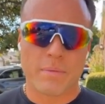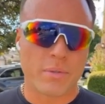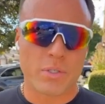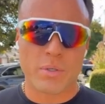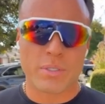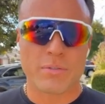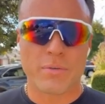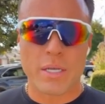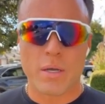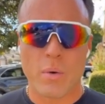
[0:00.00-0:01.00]
So in this
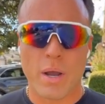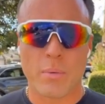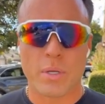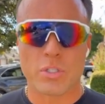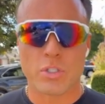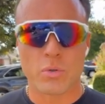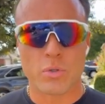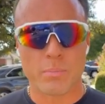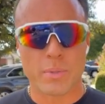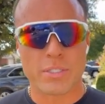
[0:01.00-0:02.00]
video, I'm going to show
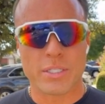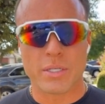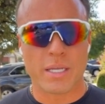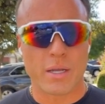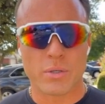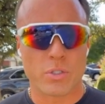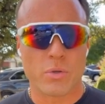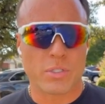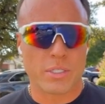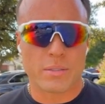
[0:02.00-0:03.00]
you basically how to
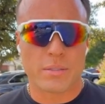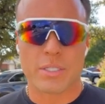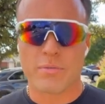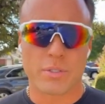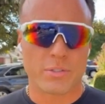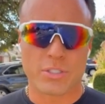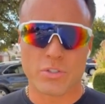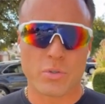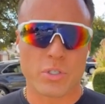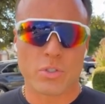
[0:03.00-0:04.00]
use it, different
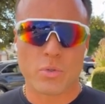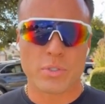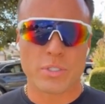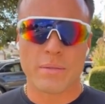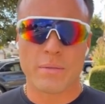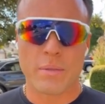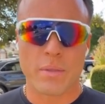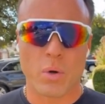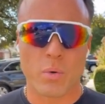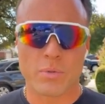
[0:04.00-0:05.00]
things you can do with it.
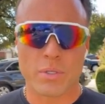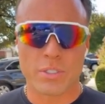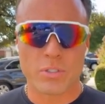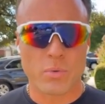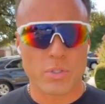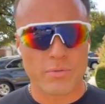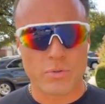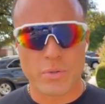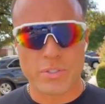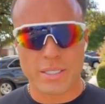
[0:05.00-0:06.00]
Hopefully this will give
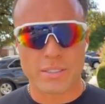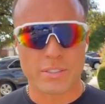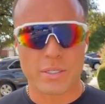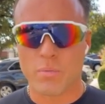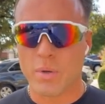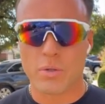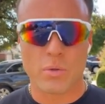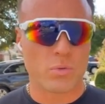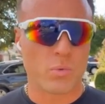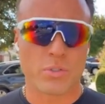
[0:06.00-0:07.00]
you a sense of
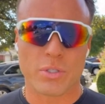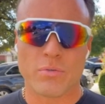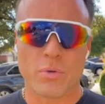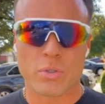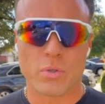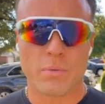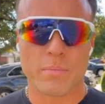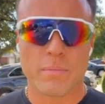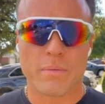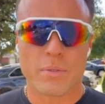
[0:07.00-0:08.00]
whether it's worth it for you.
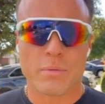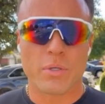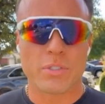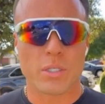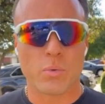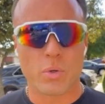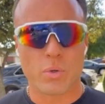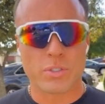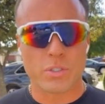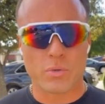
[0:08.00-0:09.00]
The first thing we're
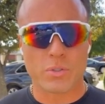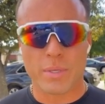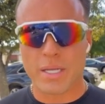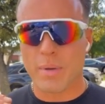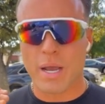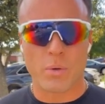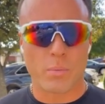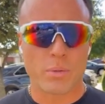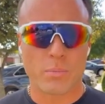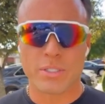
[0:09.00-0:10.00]
going to do is make a
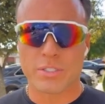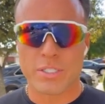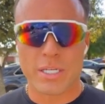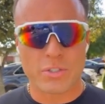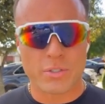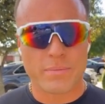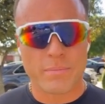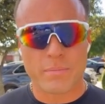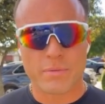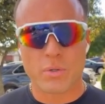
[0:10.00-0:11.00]
PowerPoint presentation.
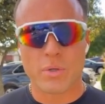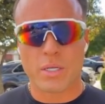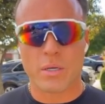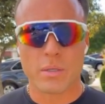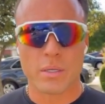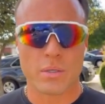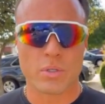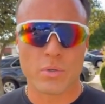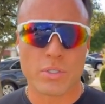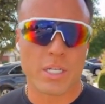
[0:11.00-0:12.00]
So here,
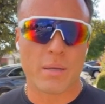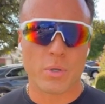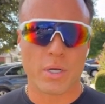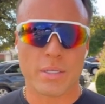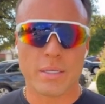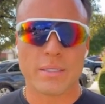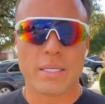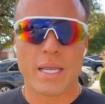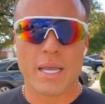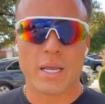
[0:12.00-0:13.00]
go to GenSpark
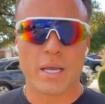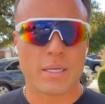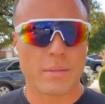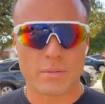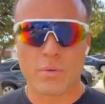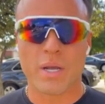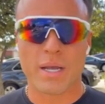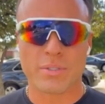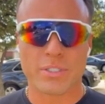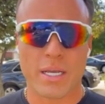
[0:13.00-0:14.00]
AI. You'll
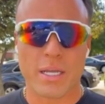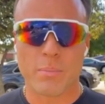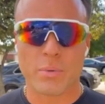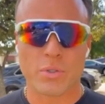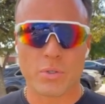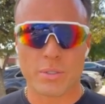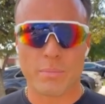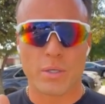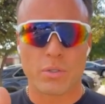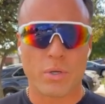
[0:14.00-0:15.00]
have to sign up with your
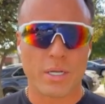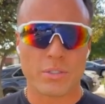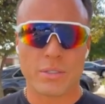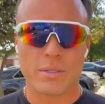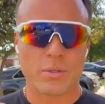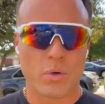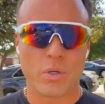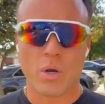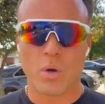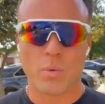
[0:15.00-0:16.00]
email address. Go
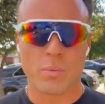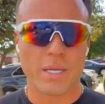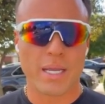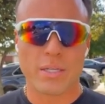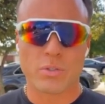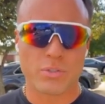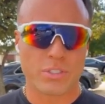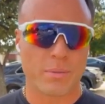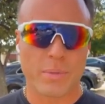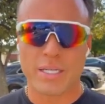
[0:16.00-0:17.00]
to Home, and you'll
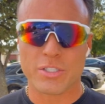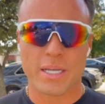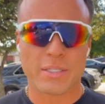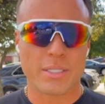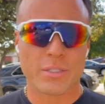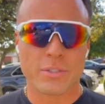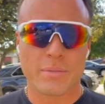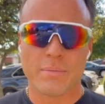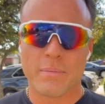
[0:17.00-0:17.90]
see a page like this.